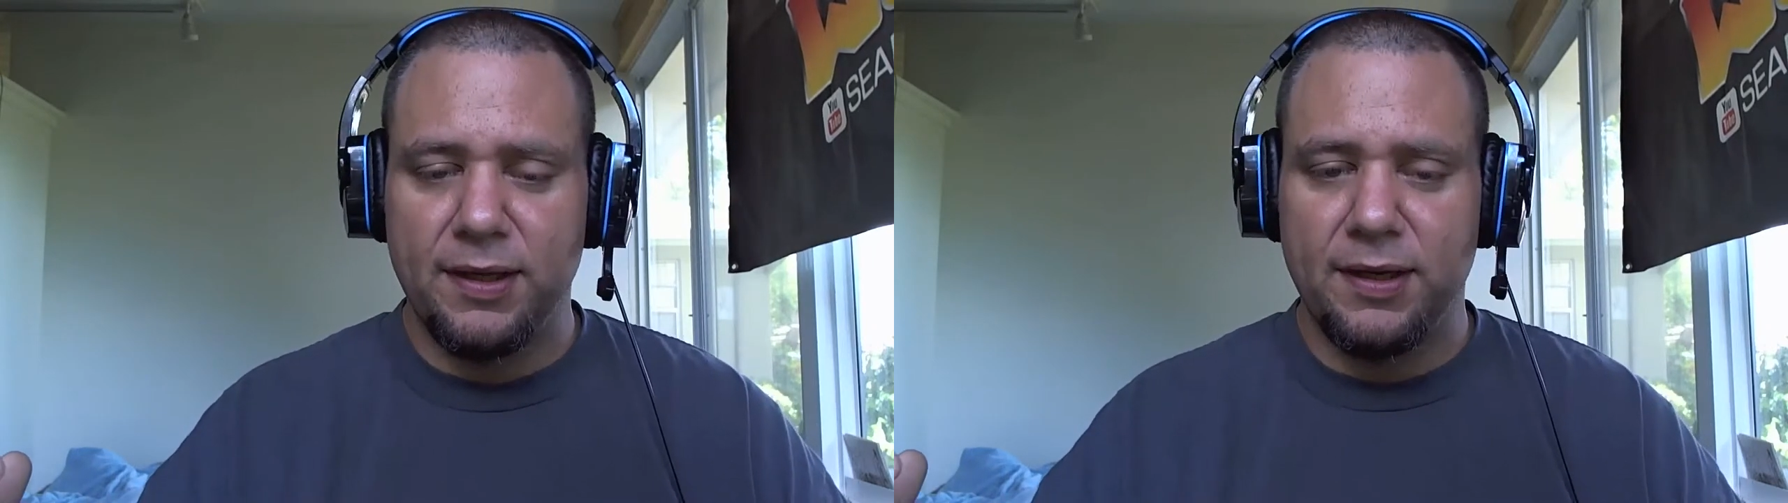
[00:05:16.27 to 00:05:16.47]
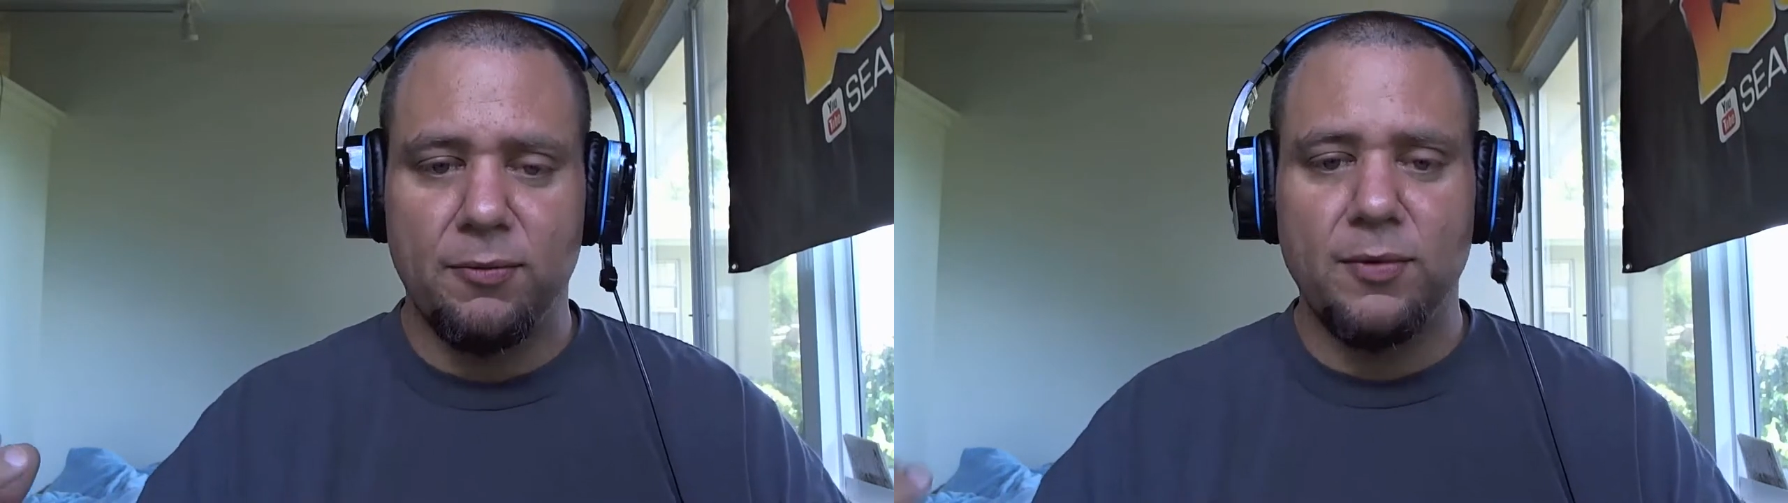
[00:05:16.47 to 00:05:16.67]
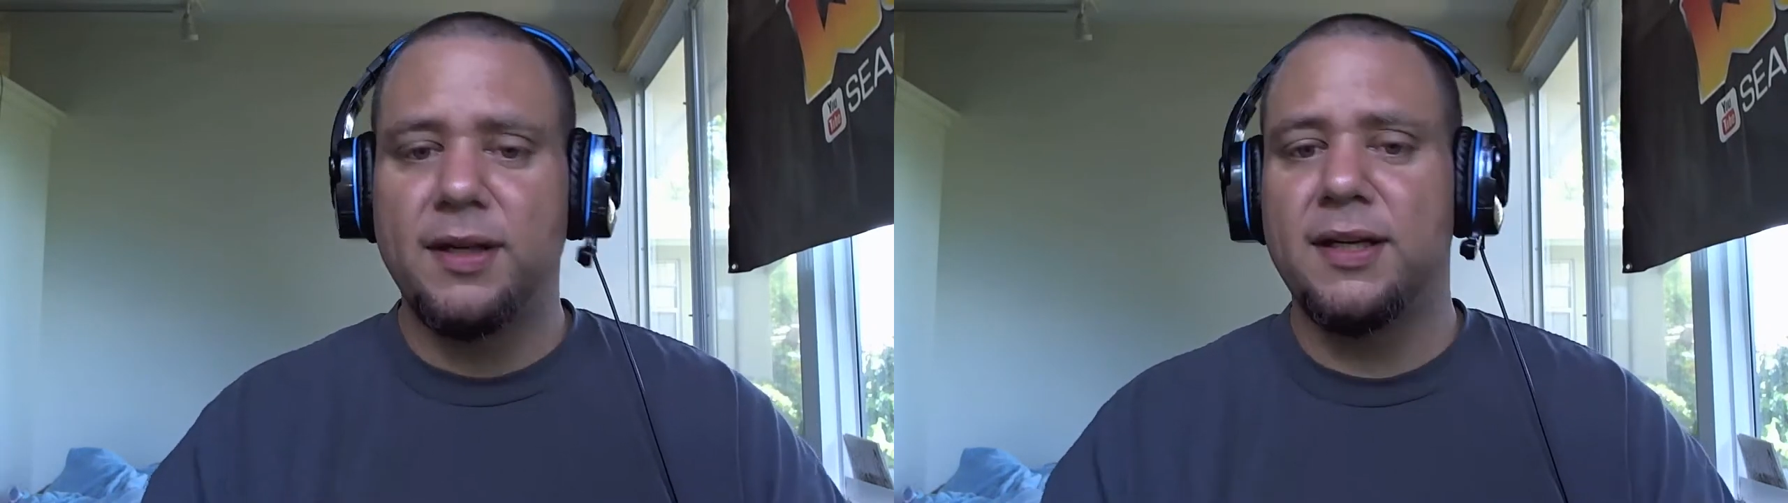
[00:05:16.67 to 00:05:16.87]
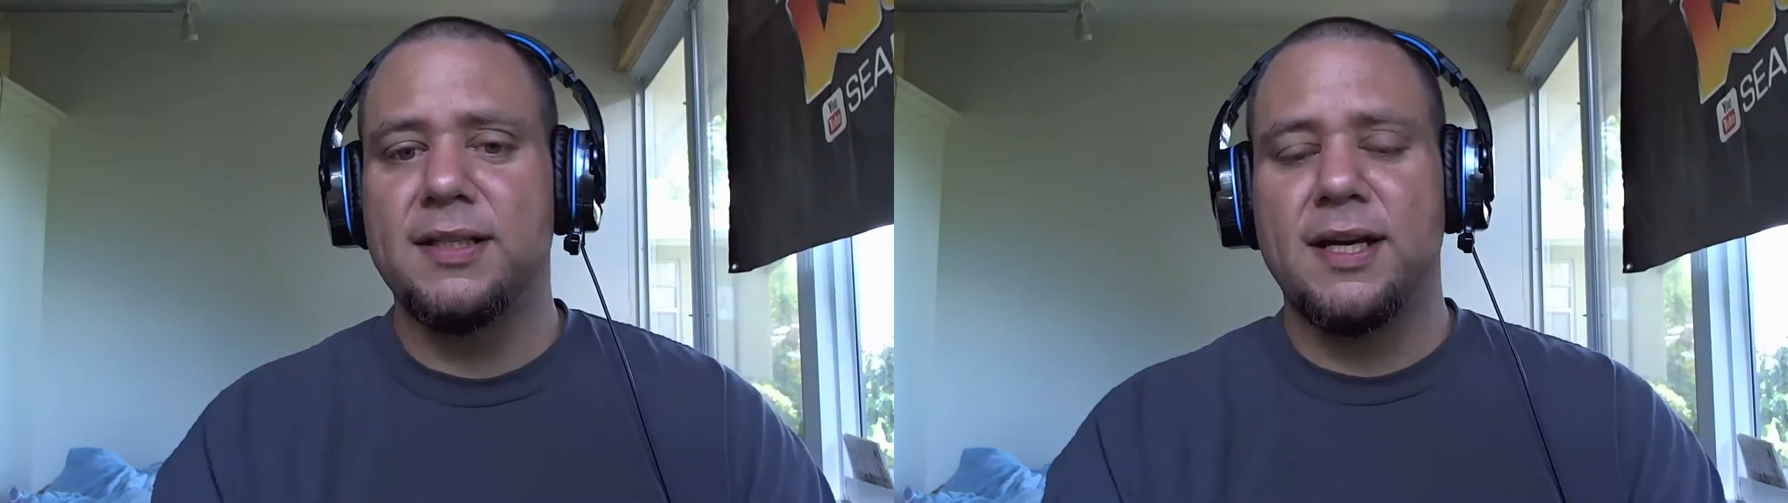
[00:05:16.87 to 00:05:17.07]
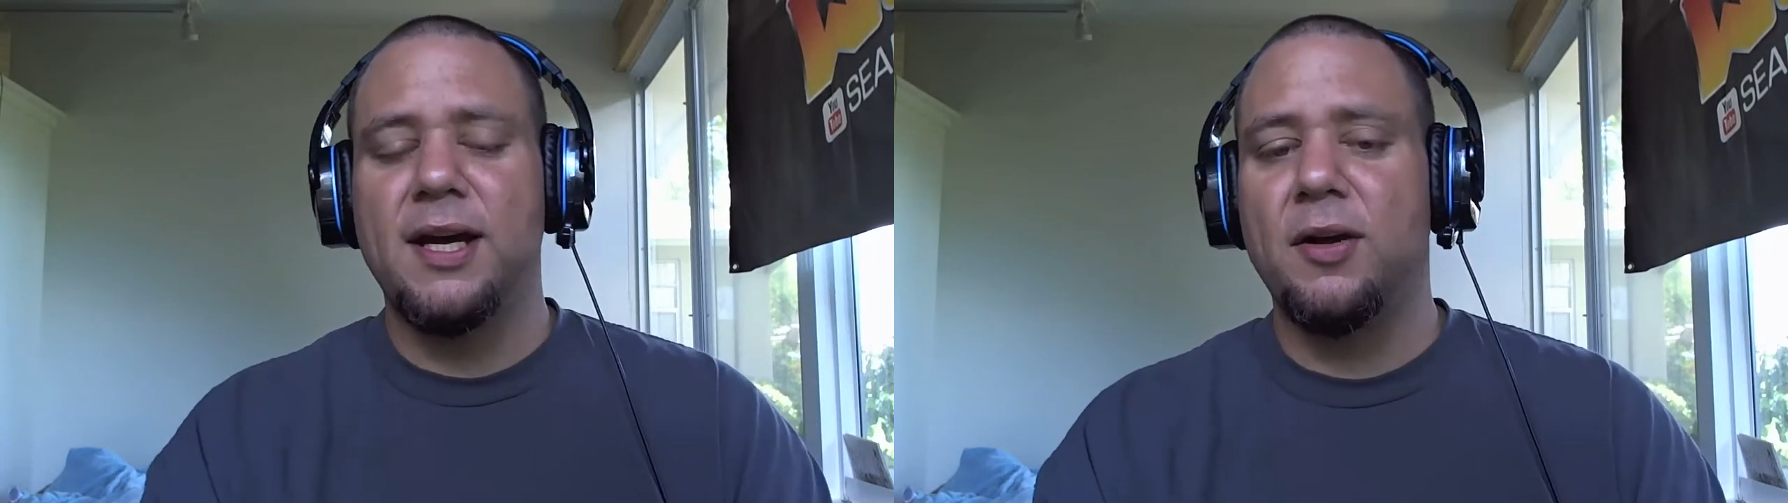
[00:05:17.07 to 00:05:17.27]
that are willing
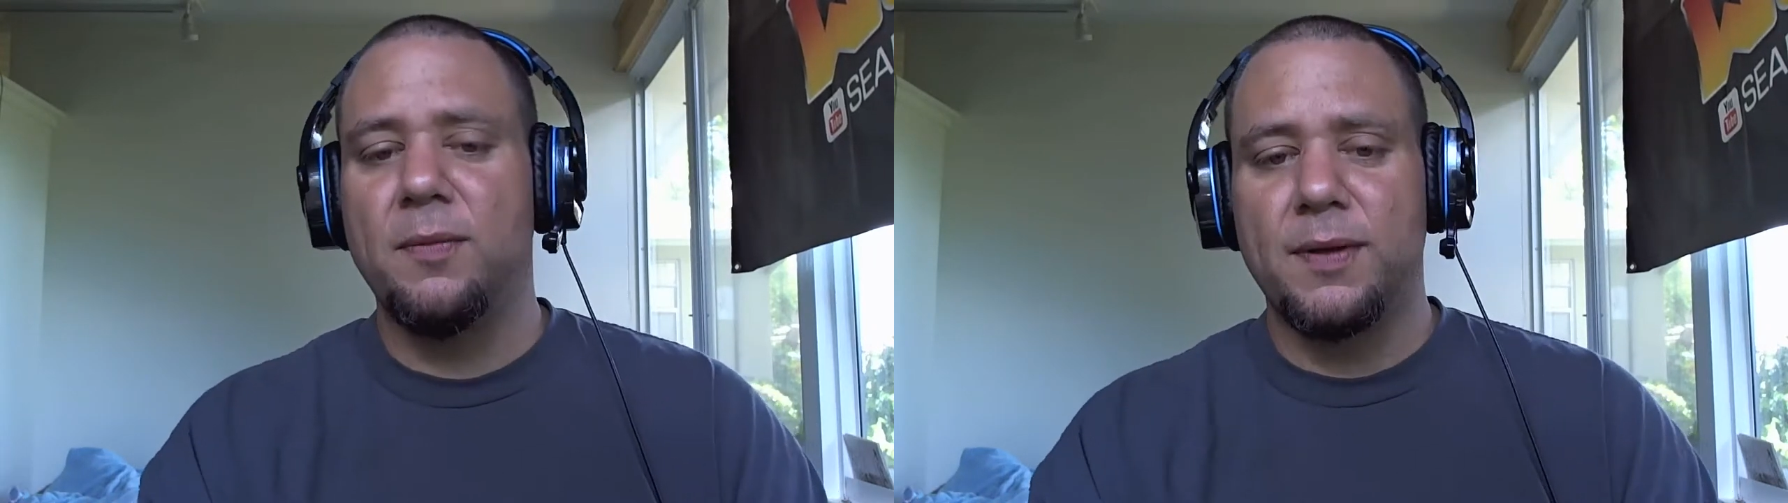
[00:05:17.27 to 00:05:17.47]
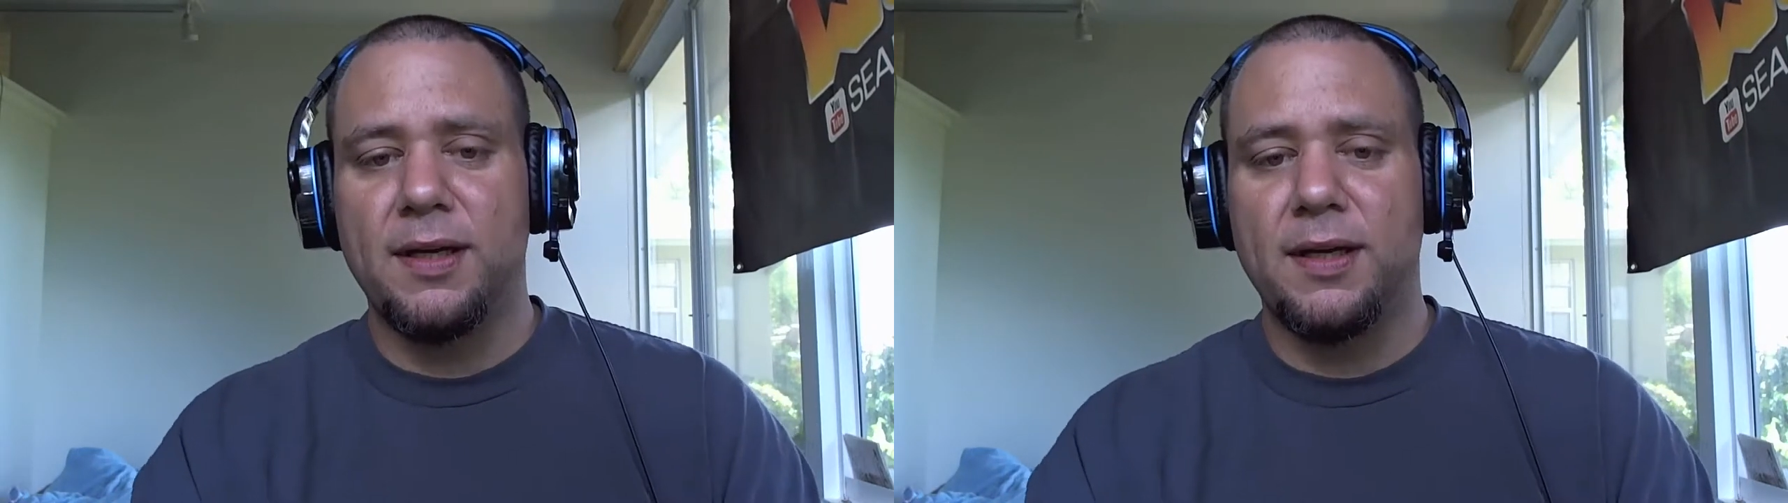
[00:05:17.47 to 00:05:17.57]
to help